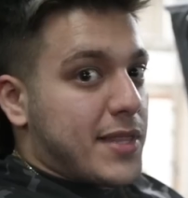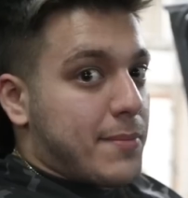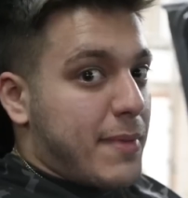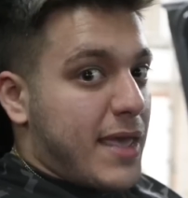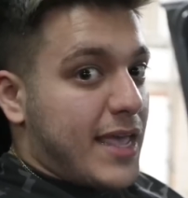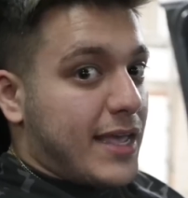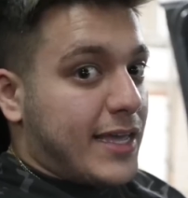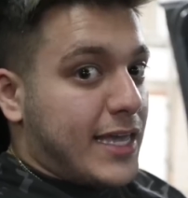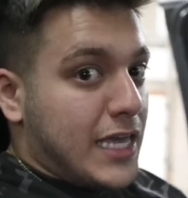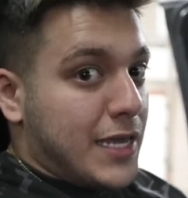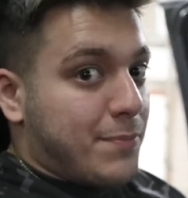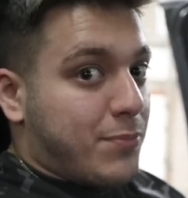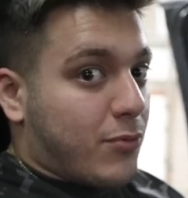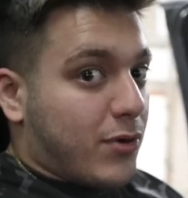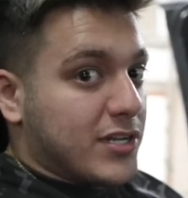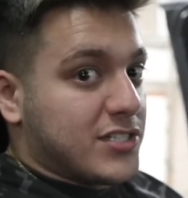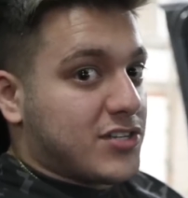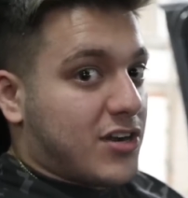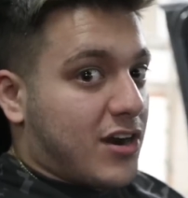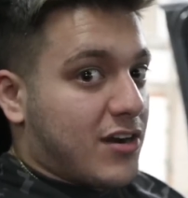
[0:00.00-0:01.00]
the main key
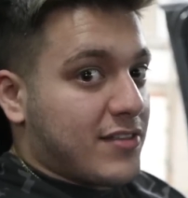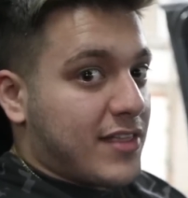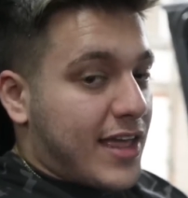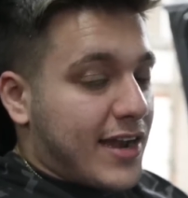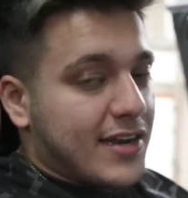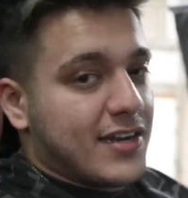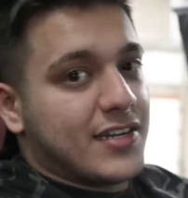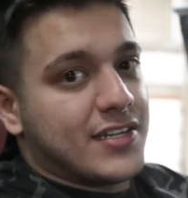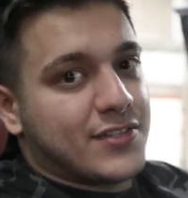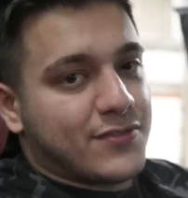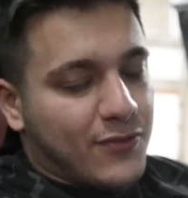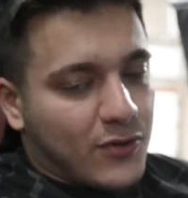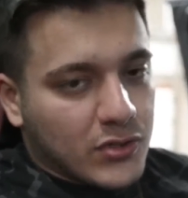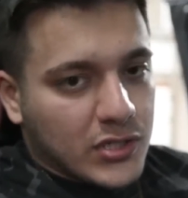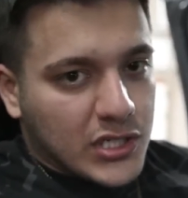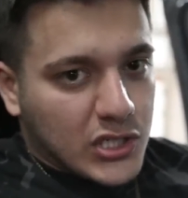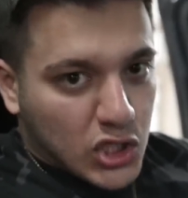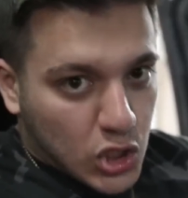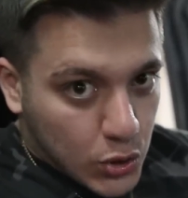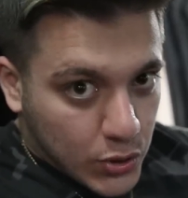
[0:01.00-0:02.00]
points are that it is
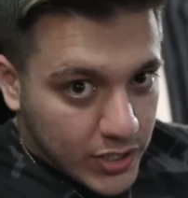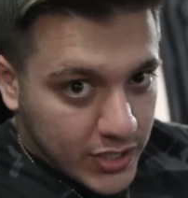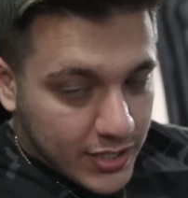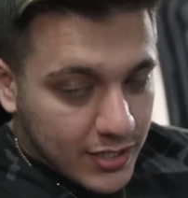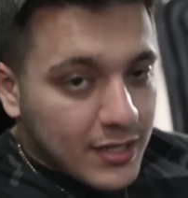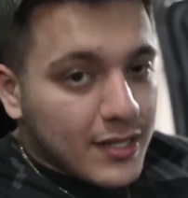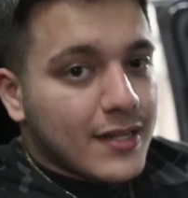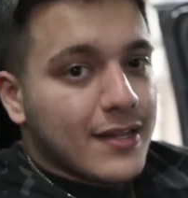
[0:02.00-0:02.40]
fully loaded